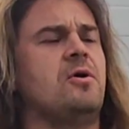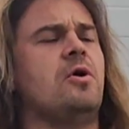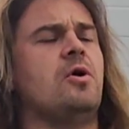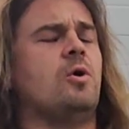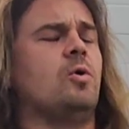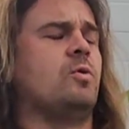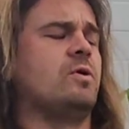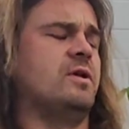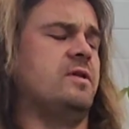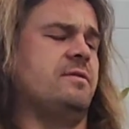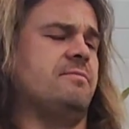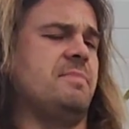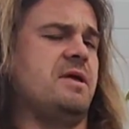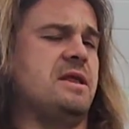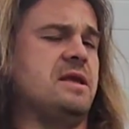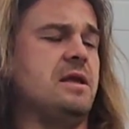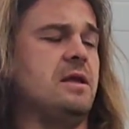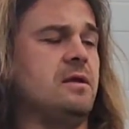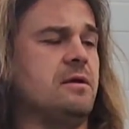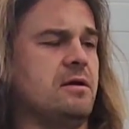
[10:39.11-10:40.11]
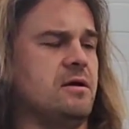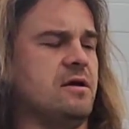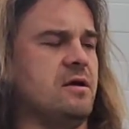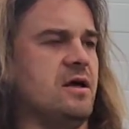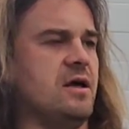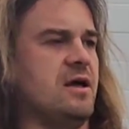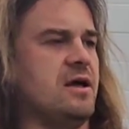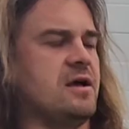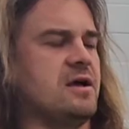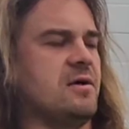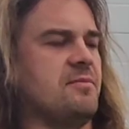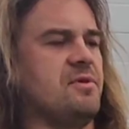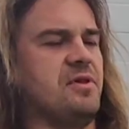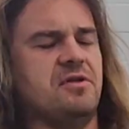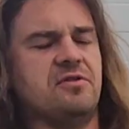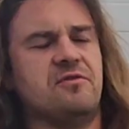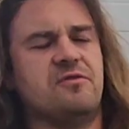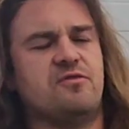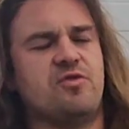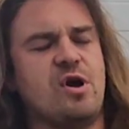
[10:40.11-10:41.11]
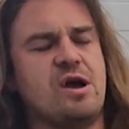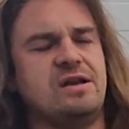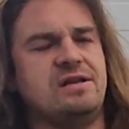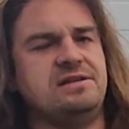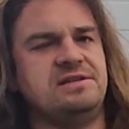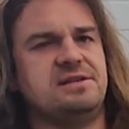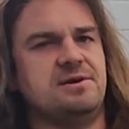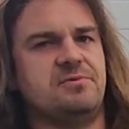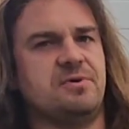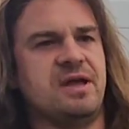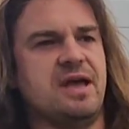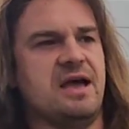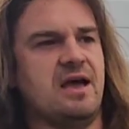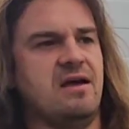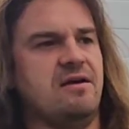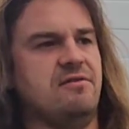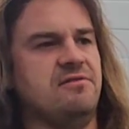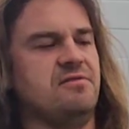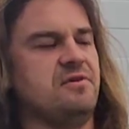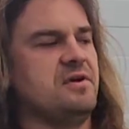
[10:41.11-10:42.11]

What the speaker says: or one of the many couple other varieties that we have,